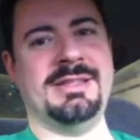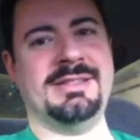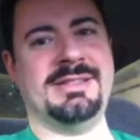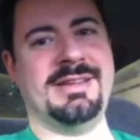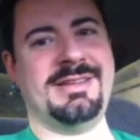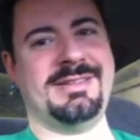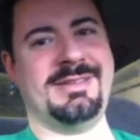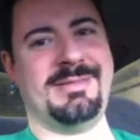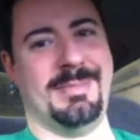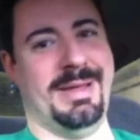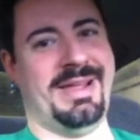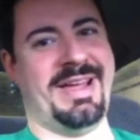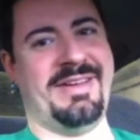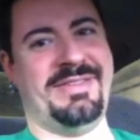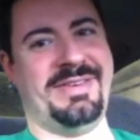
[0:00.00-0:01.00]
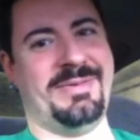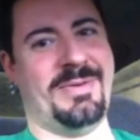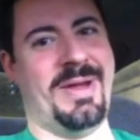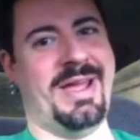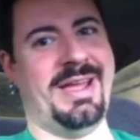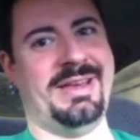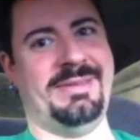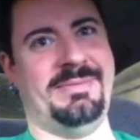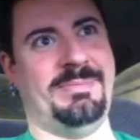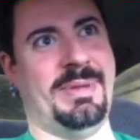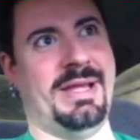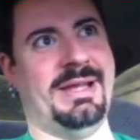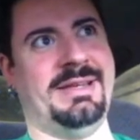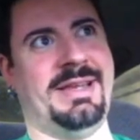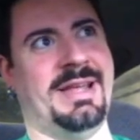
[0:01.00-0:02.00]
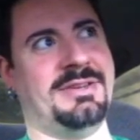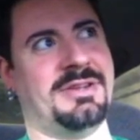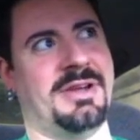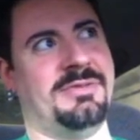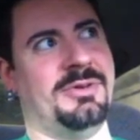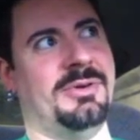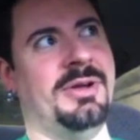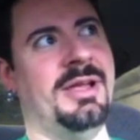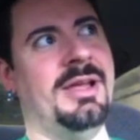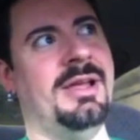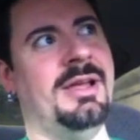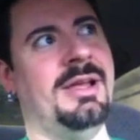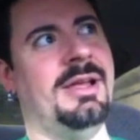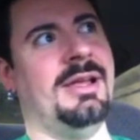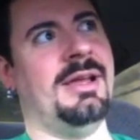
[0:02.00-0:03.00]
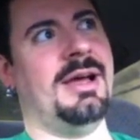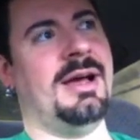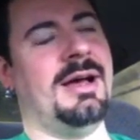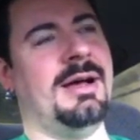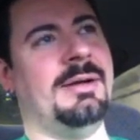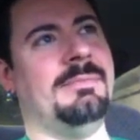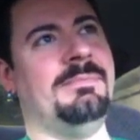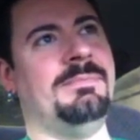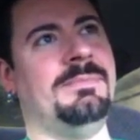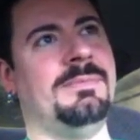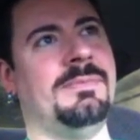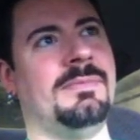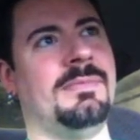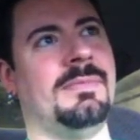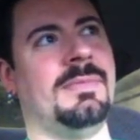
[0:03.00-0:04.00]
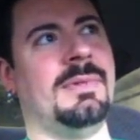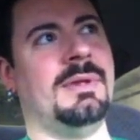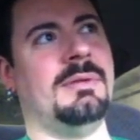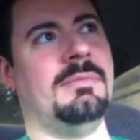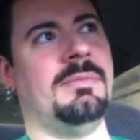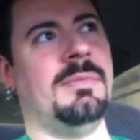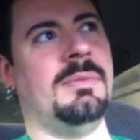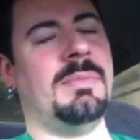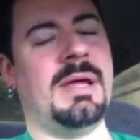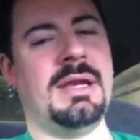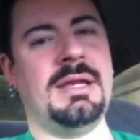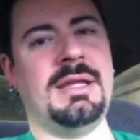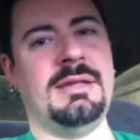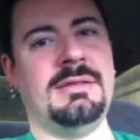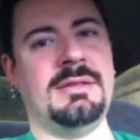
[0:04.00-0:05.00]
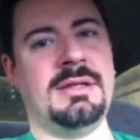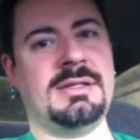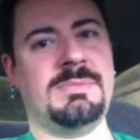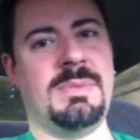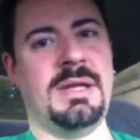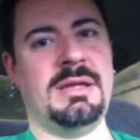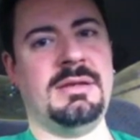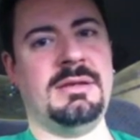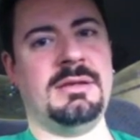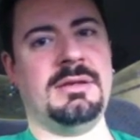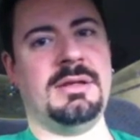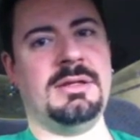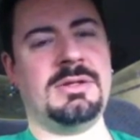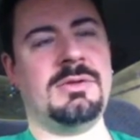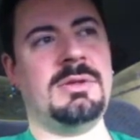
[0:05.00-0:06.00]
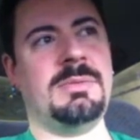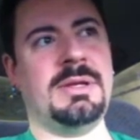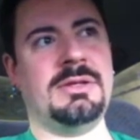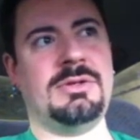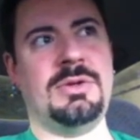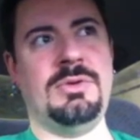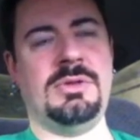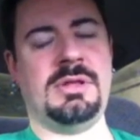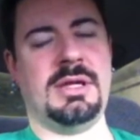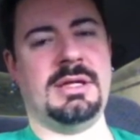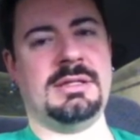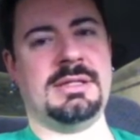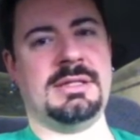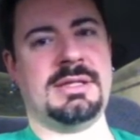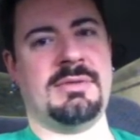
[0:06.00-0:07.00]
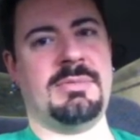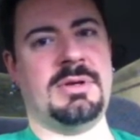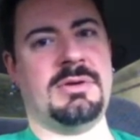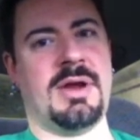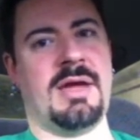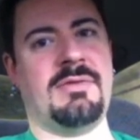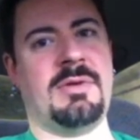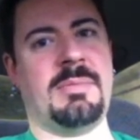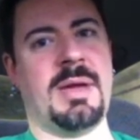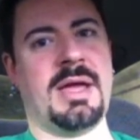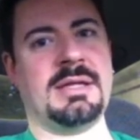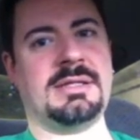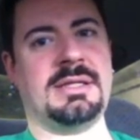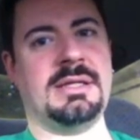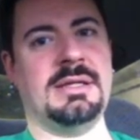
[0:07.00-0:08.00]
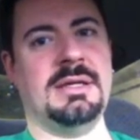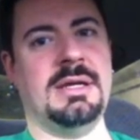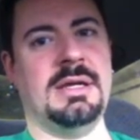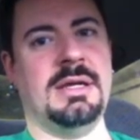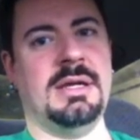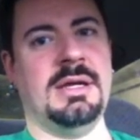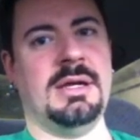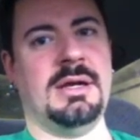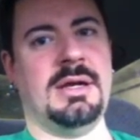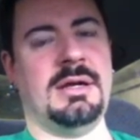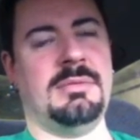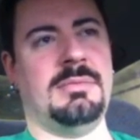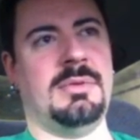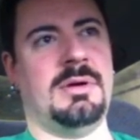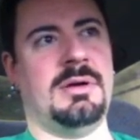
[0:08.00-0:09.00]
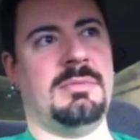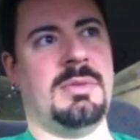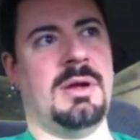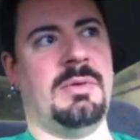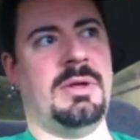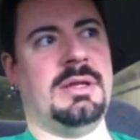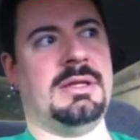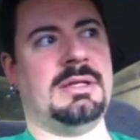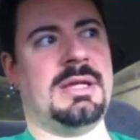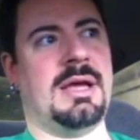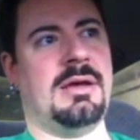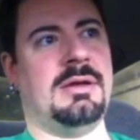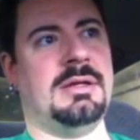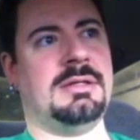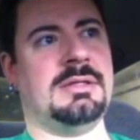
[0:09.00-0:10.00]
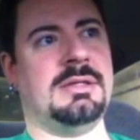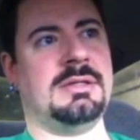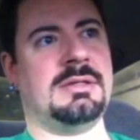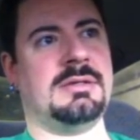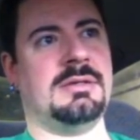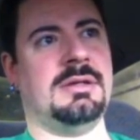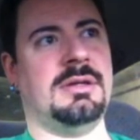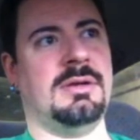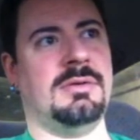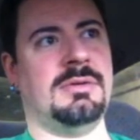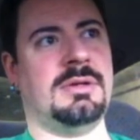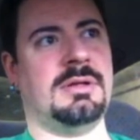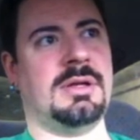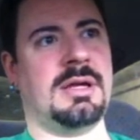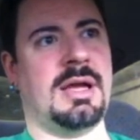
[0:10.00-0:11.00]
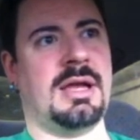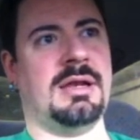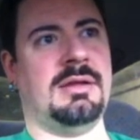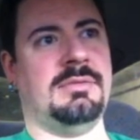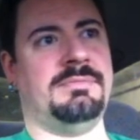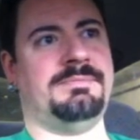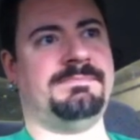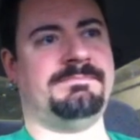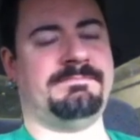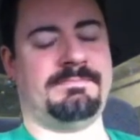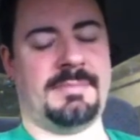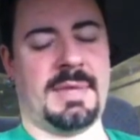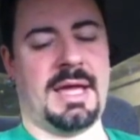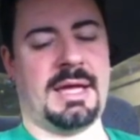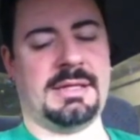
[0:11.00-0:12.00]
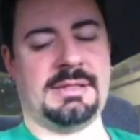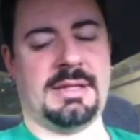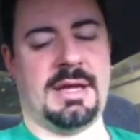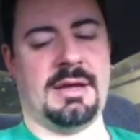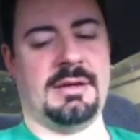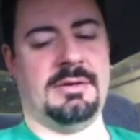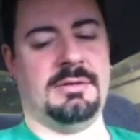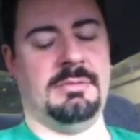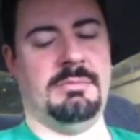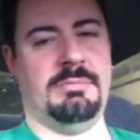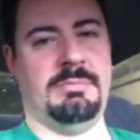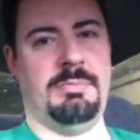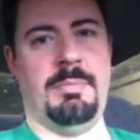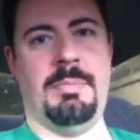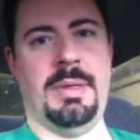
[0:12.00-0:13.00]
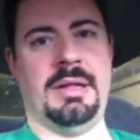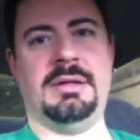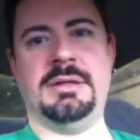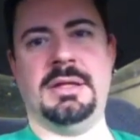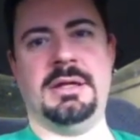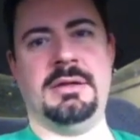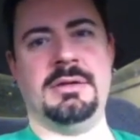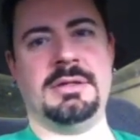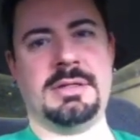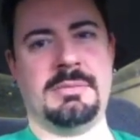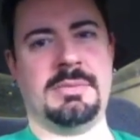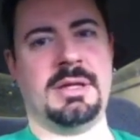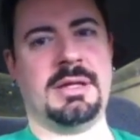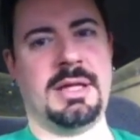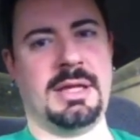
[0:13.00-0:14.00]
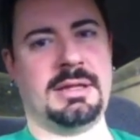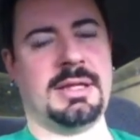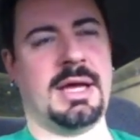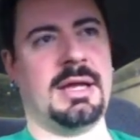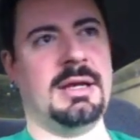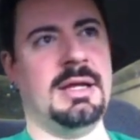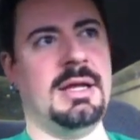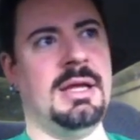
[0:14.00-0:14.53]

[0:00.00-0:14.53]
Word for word: this. so I'm like having way big deja vu. Um, but it, has been it's only been two things since I've been driving past it um, on my way into town. It's this you know kind of hexagonal building or something like that,